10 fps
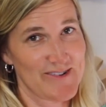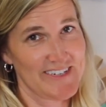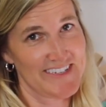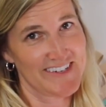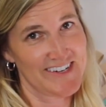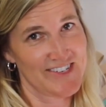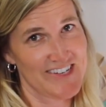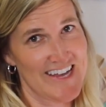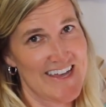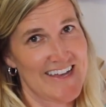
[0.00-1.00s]
cornstarch
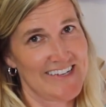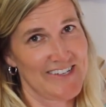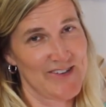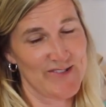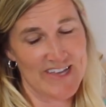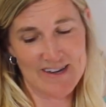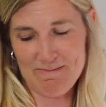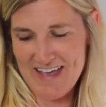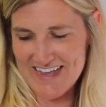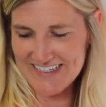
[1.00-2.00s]
and Kool-Aid
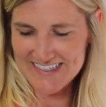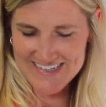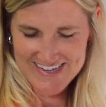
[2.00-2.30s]
paint.